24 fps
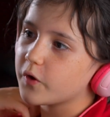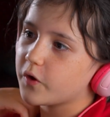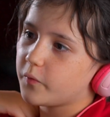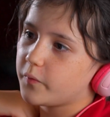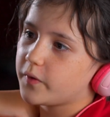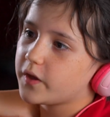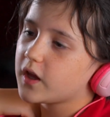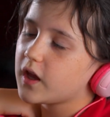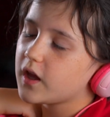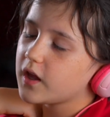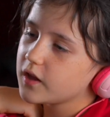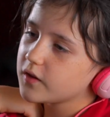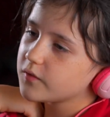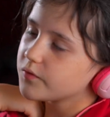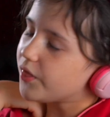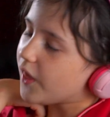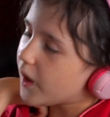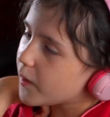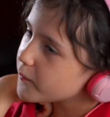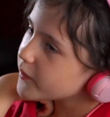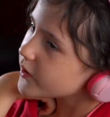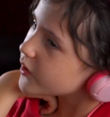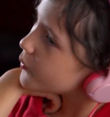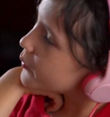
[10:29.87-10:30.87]
will. We got,
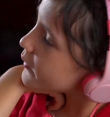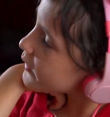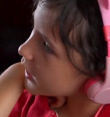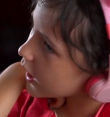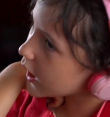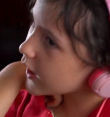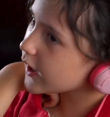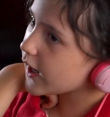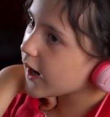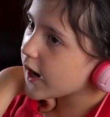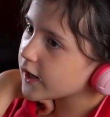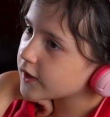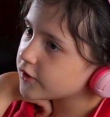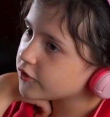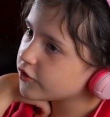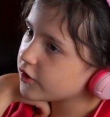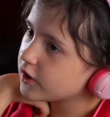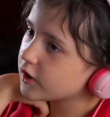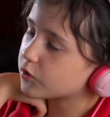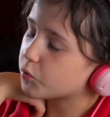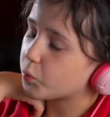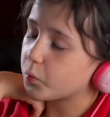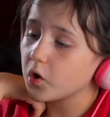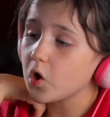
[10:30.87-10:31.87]
I mean, we got a high
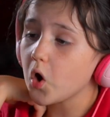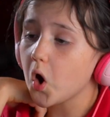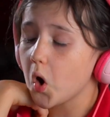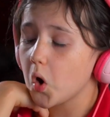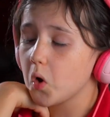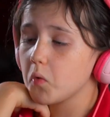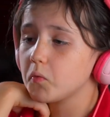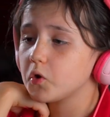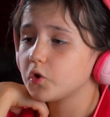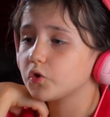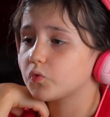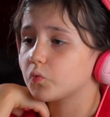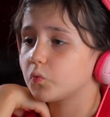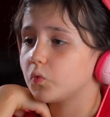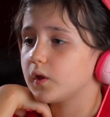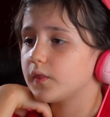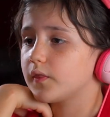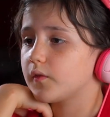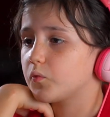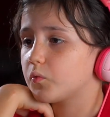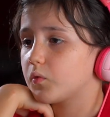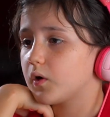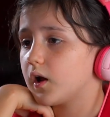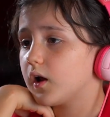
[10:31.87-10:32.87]
chance. We almost
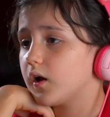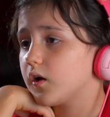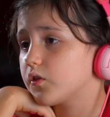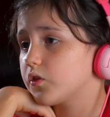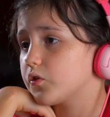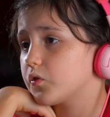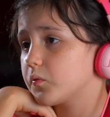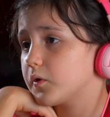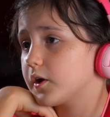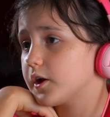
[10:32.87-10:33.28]
won the other